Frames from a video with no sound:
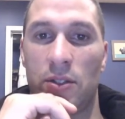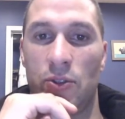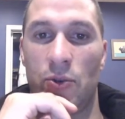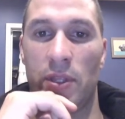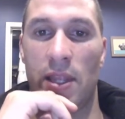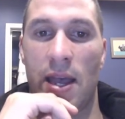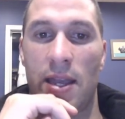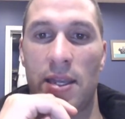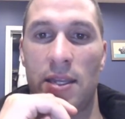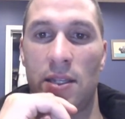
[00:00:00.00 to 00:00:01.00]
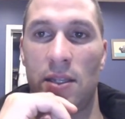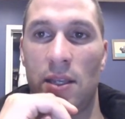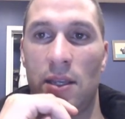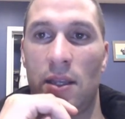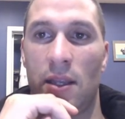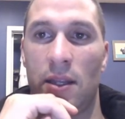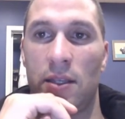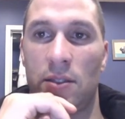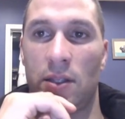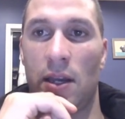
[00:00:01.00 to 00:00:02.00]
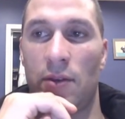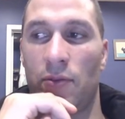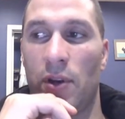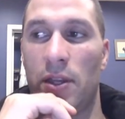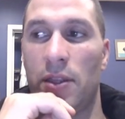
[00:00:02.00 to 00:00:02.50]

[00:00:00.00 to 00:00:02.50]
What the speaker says: doing that in his life, right?